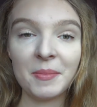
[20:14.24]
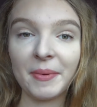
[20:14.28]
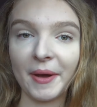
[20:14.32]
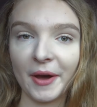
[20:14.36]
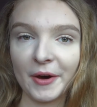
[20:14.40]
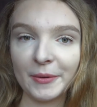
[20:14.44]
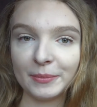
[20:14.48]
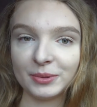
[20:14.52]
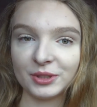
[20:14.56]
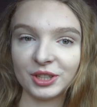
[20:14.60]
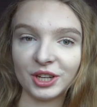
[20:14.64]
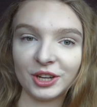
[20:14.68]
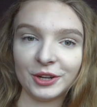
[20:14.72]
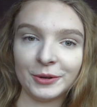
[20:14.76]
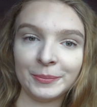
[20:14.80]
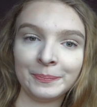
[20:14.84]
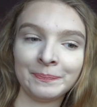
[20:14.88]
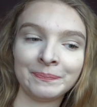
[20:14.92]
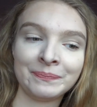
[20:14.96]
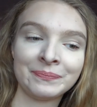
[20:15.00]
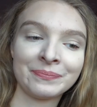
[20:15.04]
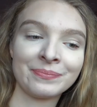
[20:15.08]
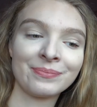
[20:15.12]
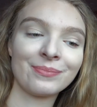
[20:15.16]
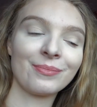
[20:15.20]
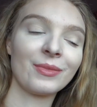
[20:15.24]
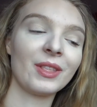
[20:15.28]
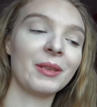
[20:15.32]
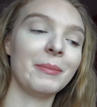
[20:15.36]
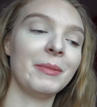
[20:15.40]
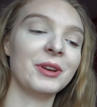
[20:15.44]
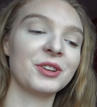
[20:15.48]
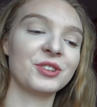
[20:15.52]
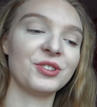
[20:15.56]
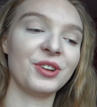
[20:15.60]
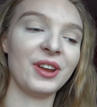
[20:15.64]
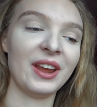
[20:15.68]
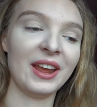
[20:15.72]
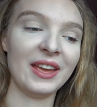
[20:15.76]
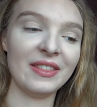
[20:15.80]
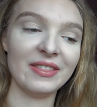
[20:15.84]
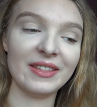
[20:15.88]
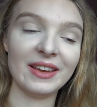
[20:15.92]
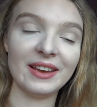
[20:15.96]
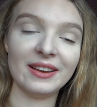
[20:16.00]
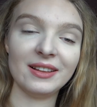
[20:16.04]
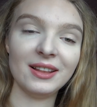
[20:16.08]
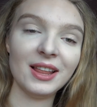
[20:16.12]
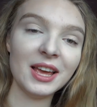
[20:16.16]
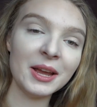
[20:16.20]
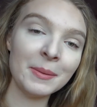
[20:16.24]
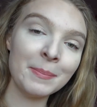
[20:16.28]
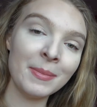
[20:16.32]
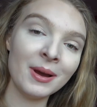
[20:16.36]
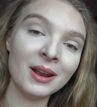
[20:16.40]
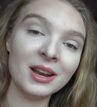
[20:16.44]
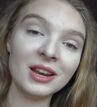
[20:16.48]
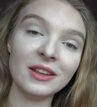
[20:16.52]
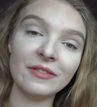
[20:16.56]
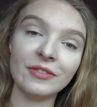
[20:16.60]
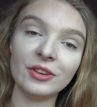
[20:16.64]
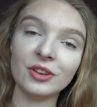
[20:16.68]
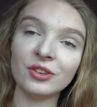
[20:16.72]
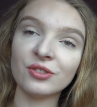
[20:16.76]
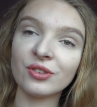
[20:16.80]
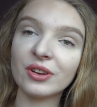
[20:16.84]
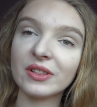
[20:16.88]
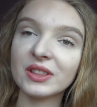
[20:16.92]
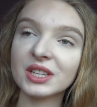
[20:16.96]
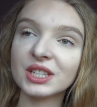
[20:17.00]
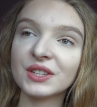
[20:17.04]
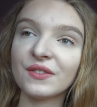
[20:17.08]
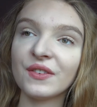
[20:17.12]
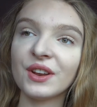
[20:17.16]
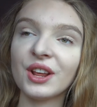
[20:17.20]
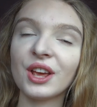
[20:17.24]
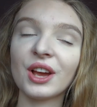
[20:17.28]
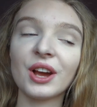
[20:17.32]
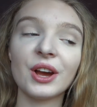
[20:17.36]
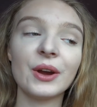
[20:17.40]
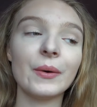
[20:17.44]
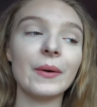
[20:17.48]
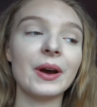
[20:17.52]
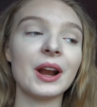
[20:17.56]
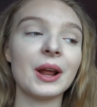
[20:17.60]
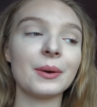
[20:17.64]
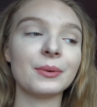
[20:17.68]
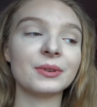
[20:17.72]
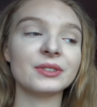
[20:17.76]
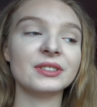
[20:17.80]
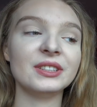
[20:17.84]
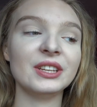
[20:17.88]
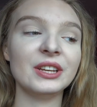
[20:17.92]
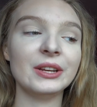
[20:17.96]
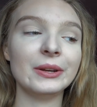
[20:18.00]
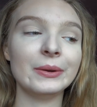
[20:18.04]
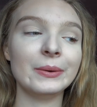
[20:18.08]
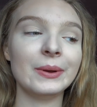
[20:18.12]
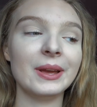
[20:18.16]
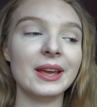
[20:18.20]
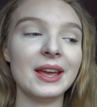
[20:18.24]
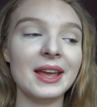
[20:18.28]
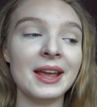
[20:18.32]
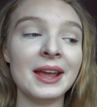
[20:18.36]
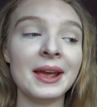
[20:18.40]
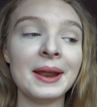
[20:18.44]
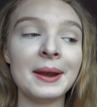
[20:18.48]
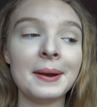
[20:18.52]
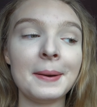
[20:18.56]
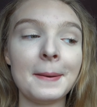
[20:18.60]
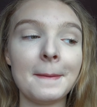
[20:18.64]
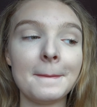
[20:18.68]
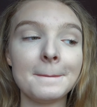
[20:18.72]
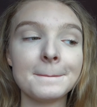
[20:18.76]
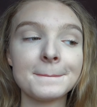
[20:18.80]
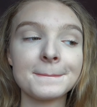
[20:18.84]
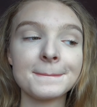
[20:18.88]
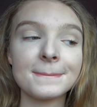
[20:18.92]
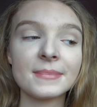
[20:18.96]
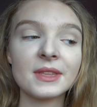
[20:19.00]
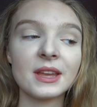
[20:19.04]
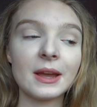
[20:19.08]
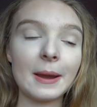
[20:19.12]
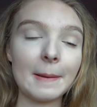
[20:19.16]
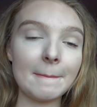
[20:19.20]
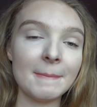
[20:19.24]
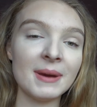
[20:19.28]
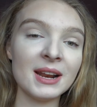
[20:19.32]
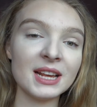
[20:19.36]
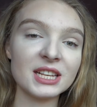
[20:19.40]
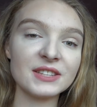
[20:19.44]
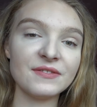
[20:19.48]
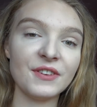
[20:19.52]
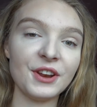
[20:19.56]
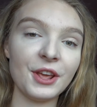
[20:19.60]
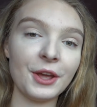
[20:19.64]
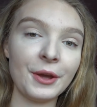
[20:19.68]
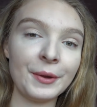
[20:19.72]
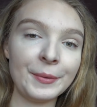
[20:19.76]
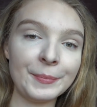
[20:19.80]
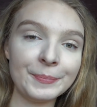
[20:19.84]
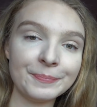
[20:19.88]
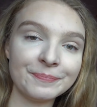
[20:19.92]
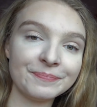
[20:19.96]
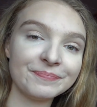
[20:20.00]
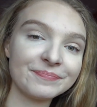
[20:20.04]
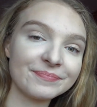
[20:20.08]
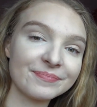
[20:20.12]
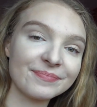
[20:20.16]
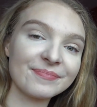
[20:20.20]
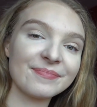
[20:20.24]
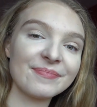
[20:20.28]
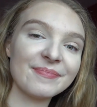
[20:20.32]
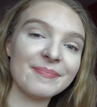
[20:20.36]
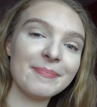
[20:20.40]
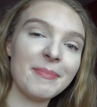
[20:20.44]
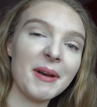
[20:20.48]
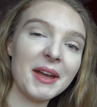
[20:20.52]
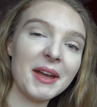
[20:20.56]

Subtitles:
I hope it helps you. Make sure you hit the like button if you enjoyed this video, and I will see you in my next video.